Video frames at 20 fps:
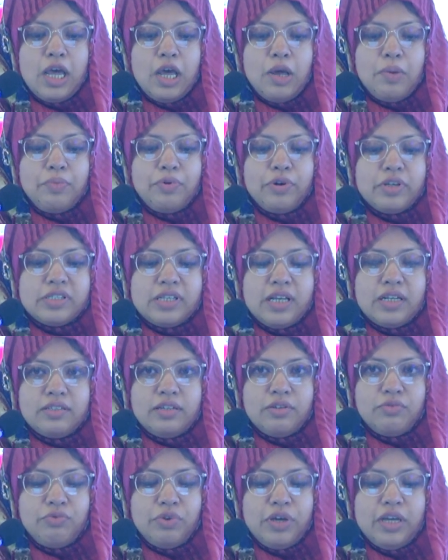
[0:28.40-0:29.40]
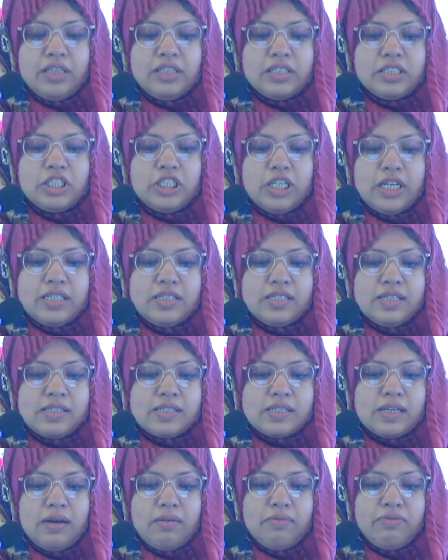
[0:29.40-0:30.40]
presented with chest
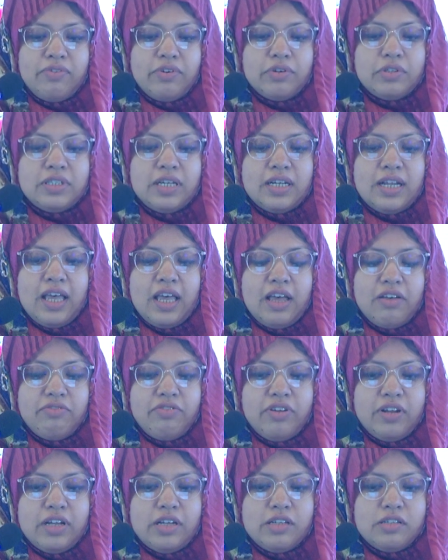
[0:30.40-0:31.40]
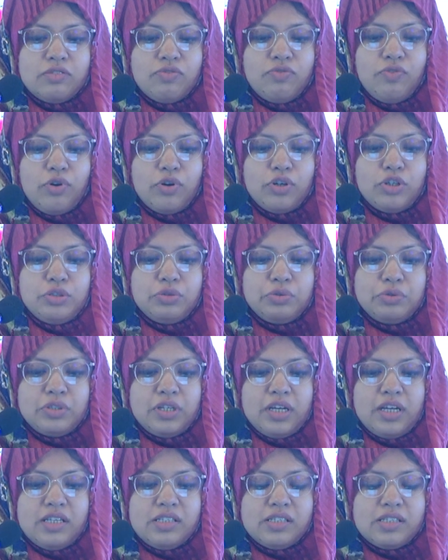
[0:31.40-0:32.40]
discomfort and heaviness for 2
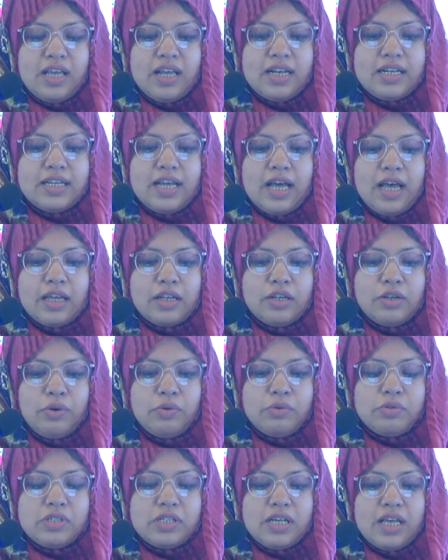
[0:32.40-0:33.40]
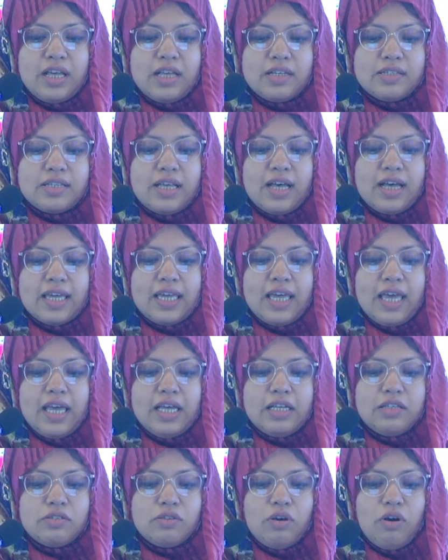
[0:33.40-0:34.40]
days and diagnosed as a
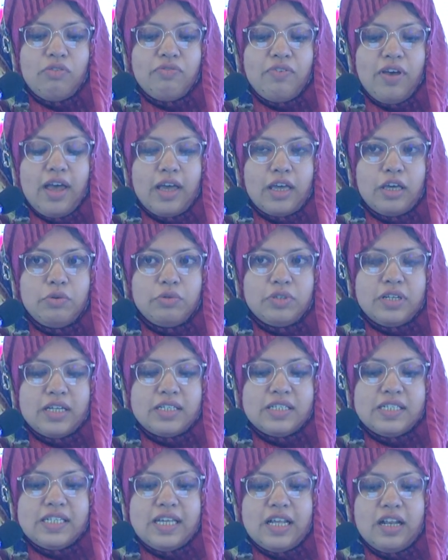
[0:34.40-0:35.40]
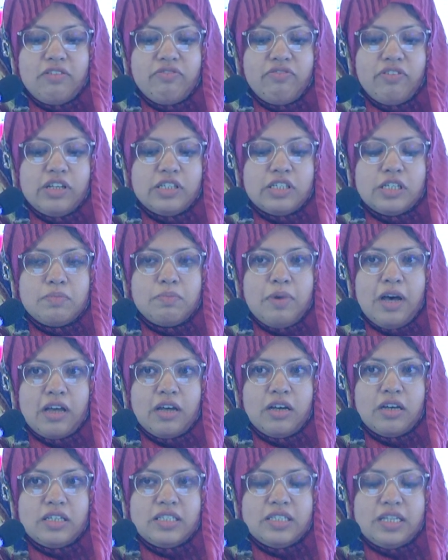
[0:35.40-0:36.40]
case of acute ST-elevated
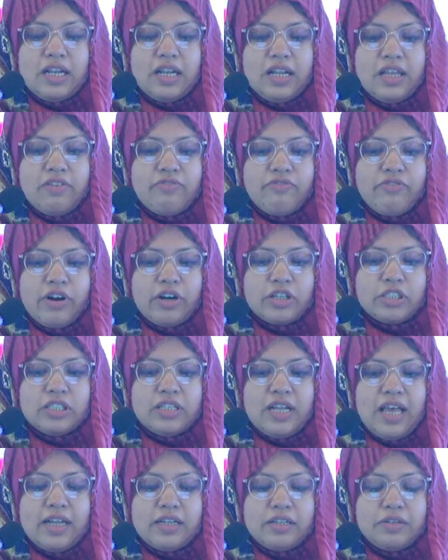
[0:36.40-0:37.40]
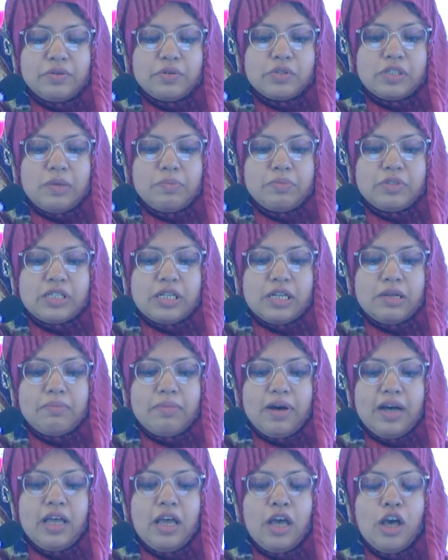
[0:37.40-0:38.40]
myocardial infarction anteroseptal
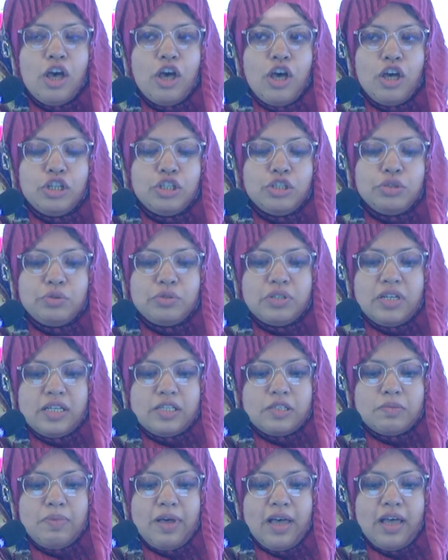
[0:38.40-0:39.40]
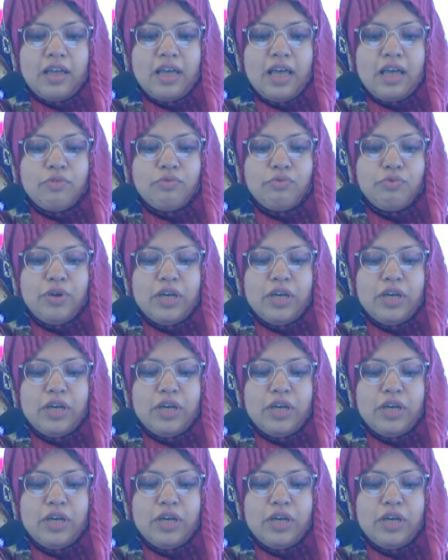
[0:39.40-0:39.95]
MI 2 days back. And